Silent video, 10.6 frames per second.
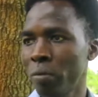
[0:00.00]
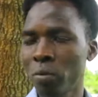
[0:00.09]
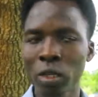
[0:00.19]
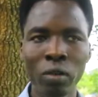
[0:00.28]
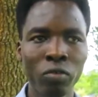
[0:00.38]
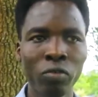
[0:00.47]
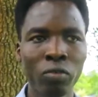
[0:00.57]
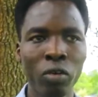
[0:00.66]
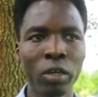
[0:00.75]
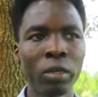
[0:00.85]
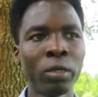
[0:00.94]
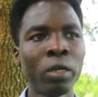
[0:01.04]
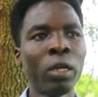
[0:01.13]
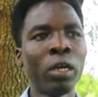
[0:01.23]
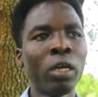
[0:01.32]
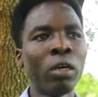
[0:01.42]
I'm grateful
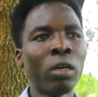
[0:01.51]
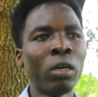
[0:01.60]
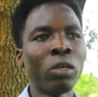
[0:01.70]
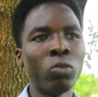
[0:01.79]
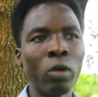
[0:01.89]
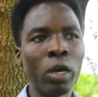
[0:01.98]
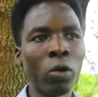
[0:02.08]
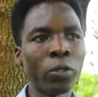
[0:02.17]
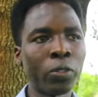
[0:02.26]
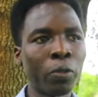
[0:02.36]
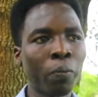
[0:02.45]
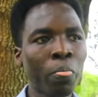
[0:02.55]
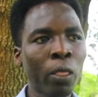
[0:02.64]
to her also,